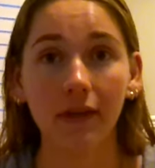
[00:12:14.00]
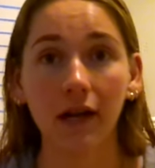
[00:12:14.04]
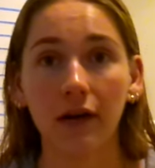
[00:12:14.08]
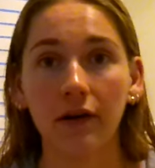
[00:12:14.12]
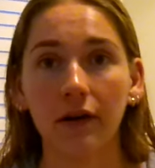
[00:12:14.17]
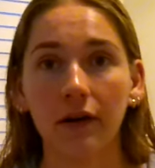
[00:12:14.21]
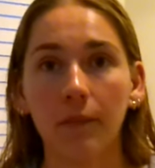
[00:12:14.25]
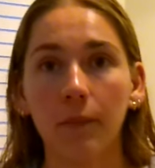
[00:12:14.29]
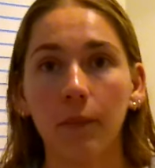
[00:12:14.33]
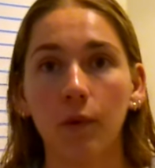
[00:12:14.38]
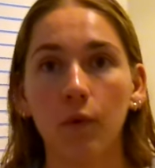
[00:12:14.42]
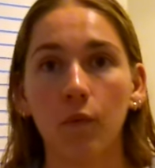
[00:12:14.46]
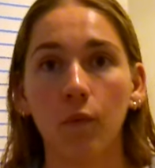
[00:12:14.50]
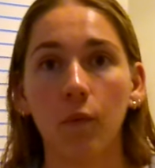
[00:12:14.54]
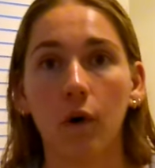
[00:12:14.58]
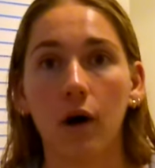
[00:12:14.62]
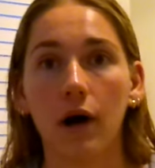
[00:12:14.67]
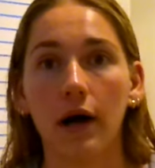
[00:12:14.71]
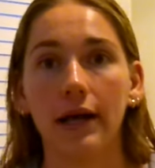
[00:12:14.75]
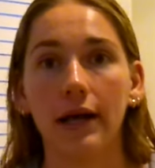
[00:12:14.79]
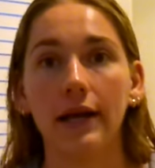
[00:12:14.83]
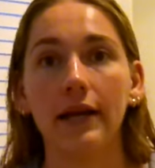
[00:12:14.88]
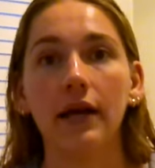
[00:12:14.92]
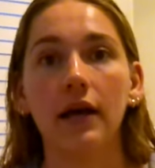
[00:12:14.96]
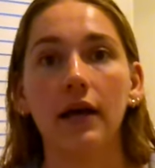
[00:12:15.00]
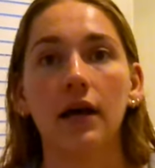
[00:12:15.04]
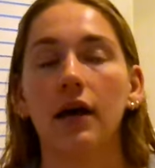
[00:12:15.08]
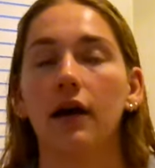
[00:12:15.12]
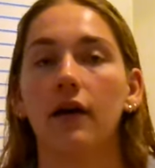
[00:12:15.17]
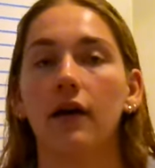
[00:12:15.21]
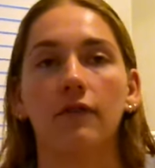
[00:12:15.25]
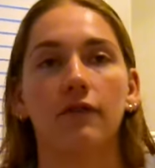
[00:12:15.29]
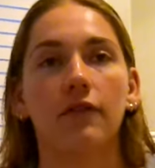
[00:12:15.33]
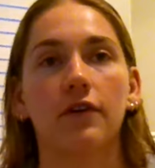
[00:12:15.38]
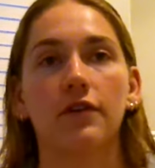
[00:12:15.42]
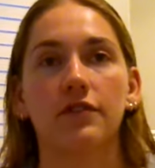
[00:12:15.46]
Number one,
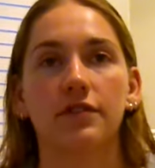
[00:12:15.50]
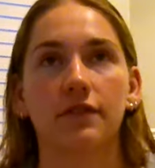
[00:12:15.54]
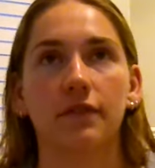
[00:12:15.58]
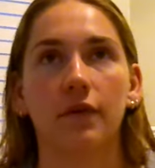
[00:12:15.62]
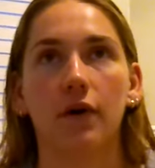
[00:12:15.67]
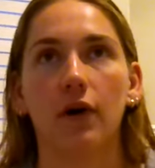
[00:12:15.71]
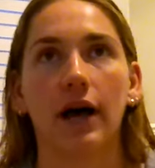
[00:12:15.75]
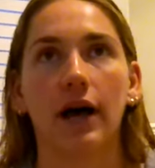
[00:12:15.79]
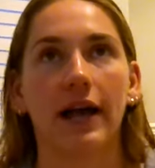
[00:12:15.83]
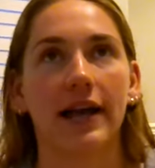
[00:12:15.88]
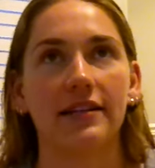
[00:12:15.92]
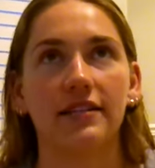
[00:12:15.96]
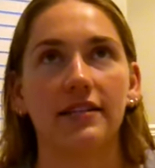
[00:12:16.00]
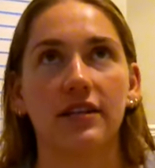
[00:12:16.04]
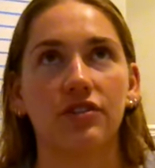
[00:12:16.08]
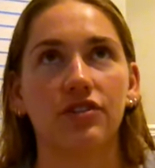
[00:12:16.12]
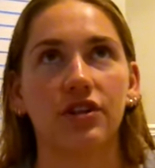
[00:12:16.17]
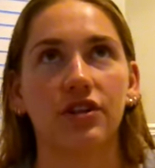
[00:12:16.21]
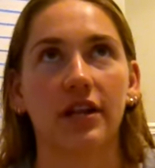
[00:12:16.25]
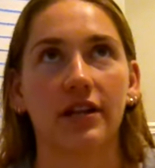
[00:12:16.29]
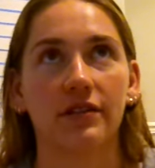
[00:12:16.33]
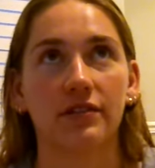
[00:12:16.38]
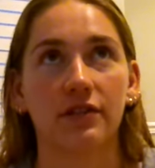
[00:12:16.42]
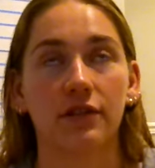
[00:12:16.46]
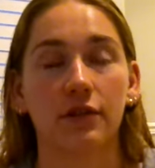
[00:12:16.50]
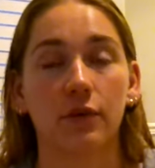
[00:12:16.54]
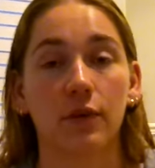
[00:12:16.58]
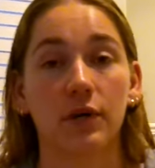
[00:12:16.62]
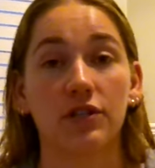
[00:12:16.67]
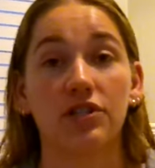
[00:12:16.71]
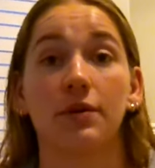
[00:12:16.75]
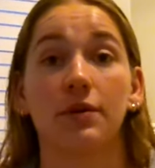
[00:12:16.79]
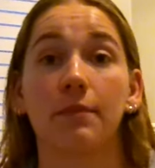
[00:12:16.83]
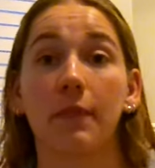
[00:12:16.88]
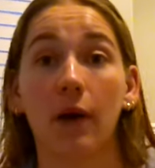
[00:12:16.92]
first of all, I guess I should answer the question.